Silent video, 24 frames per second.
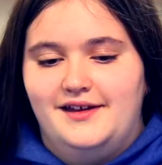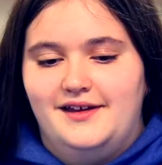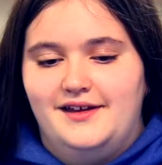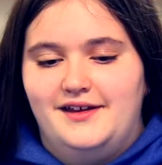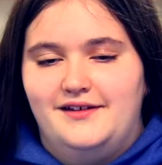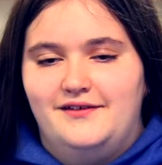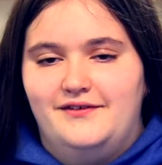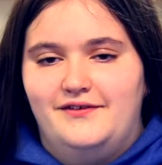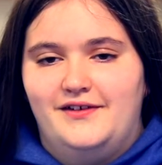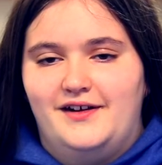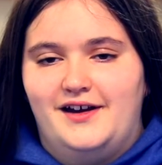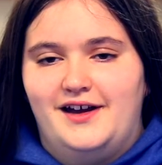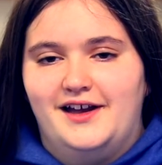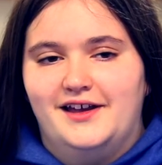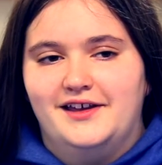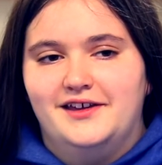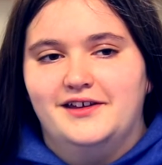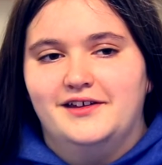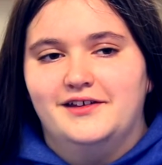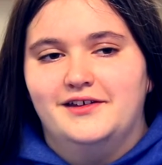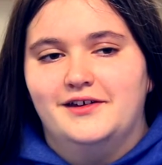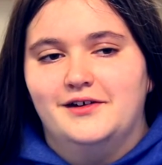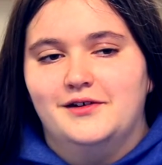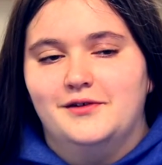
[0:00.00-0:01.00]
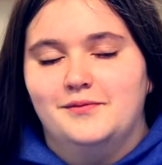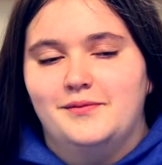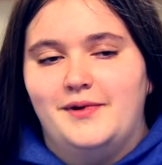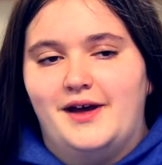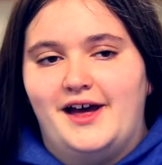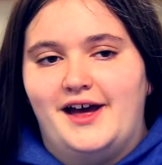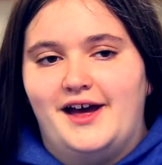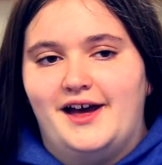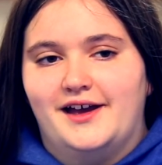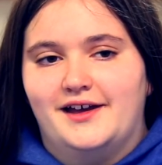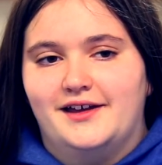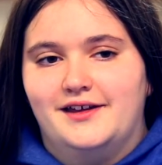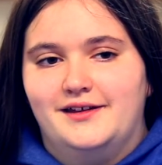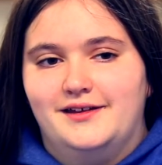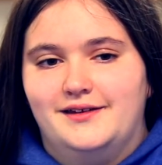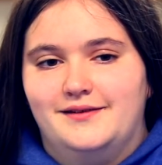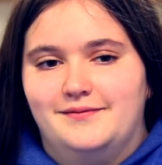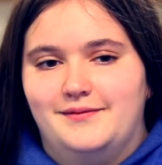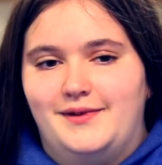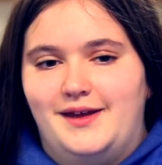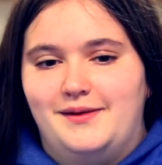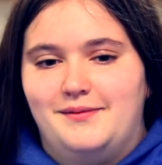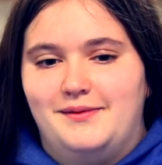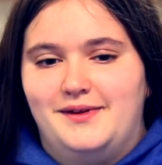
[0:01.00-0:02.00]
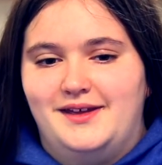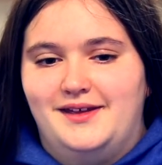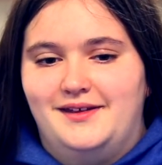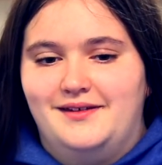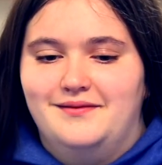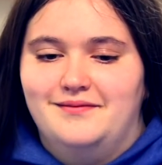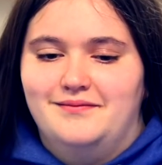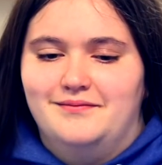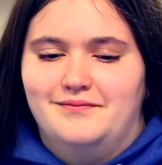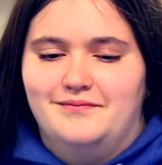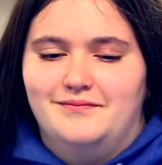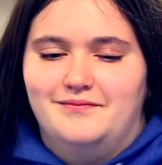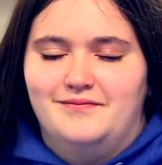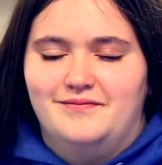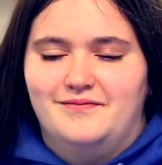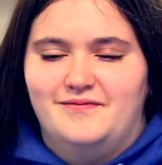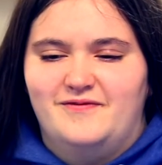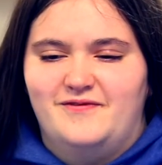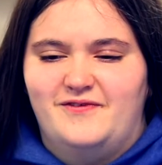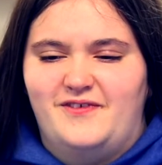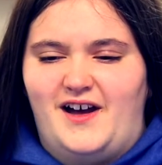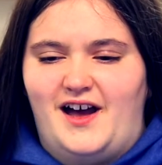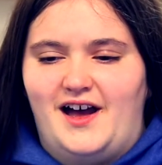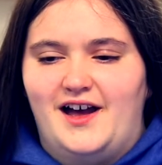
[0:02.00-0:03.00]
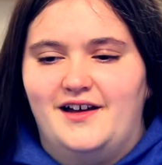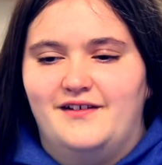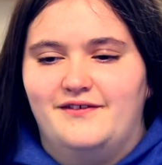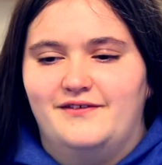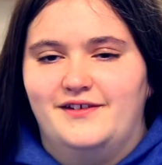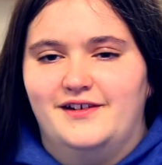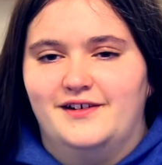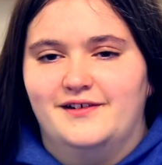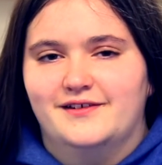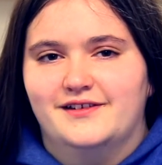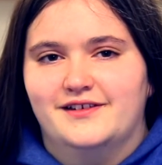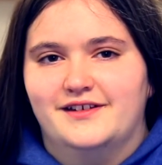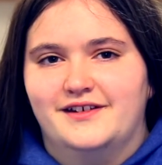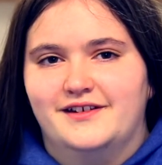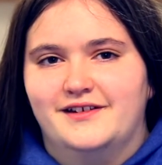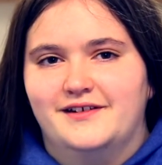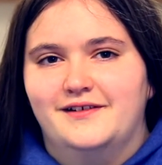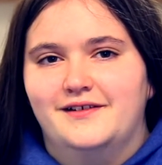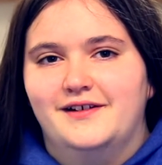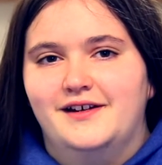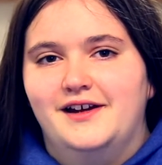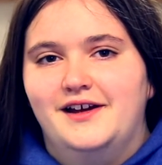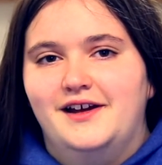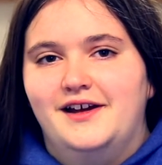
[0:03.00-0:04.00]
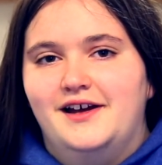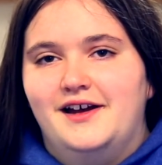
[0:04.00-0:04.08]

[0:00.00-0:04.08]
If I could go back maybe 5 years ago,